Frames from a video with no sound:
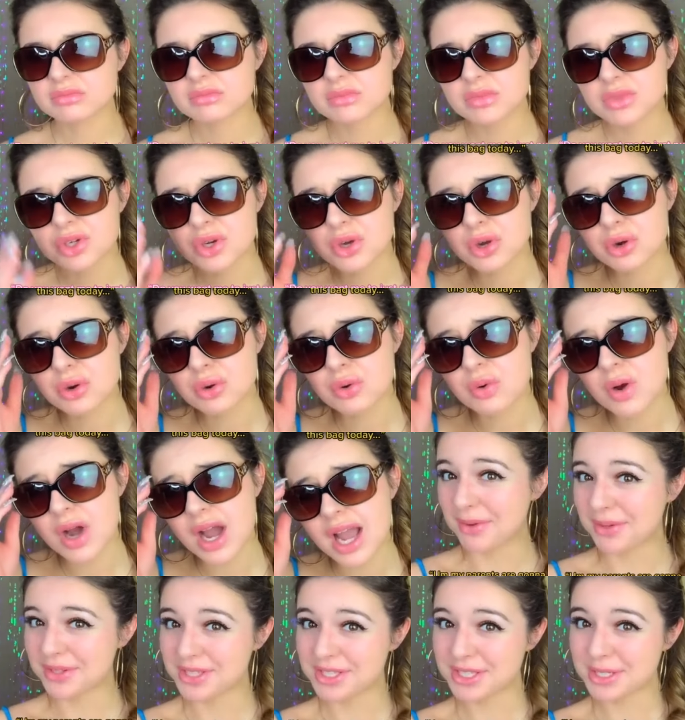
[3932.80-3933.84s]
No, I-
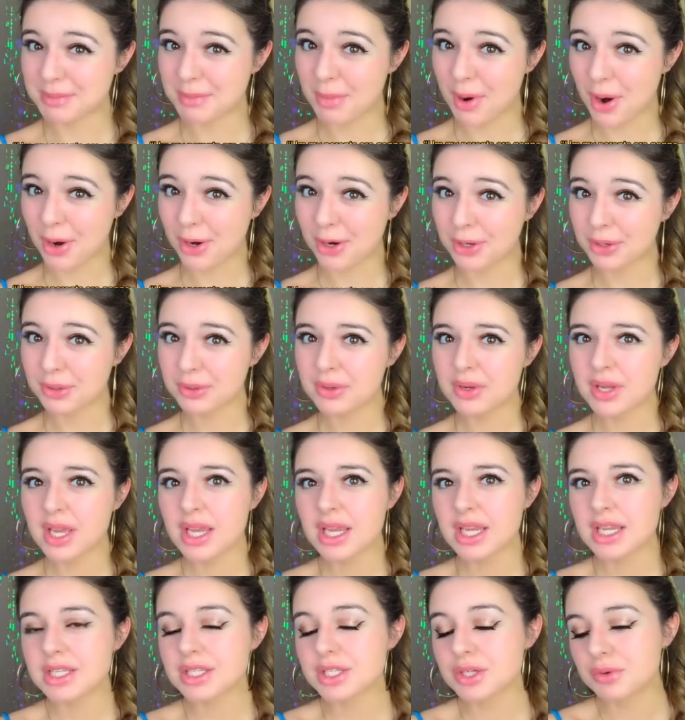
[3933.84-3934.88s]
Tomorrow? Is
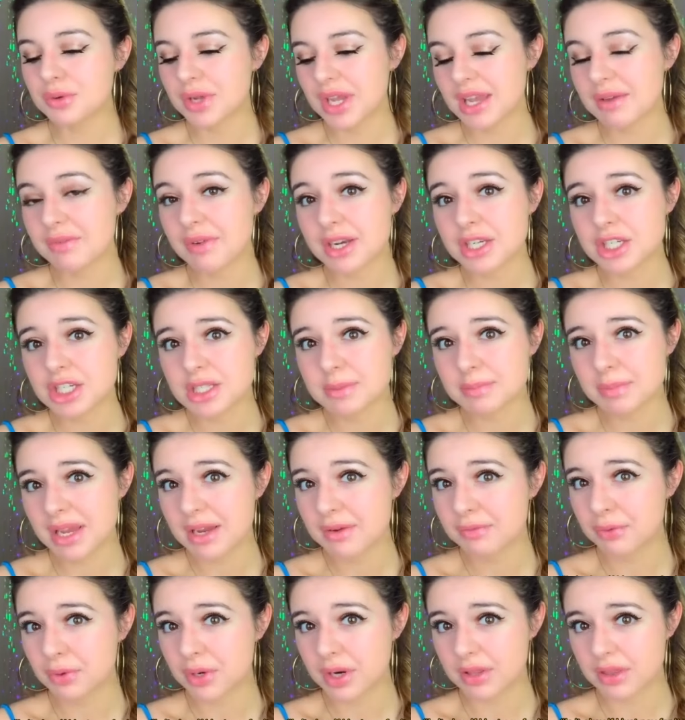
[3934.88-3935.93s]
it okay if I just pay for
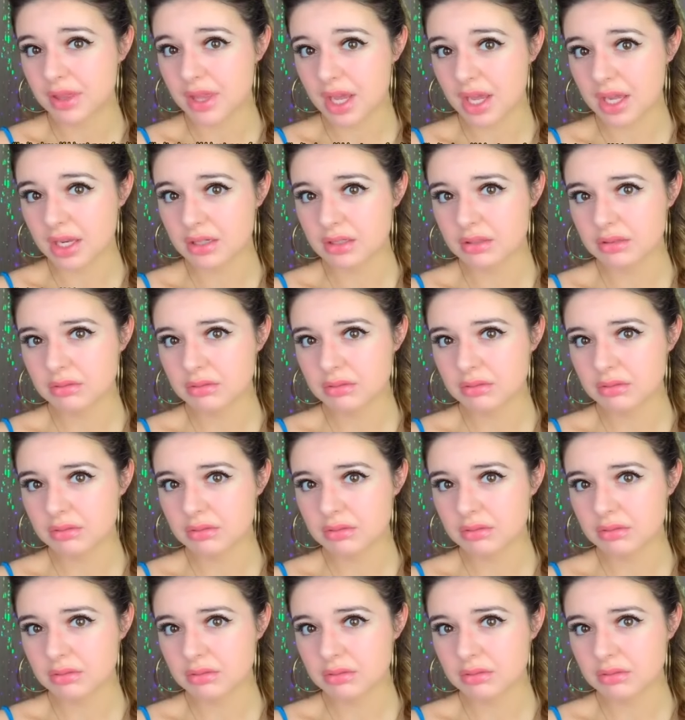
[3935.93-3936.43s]
it then?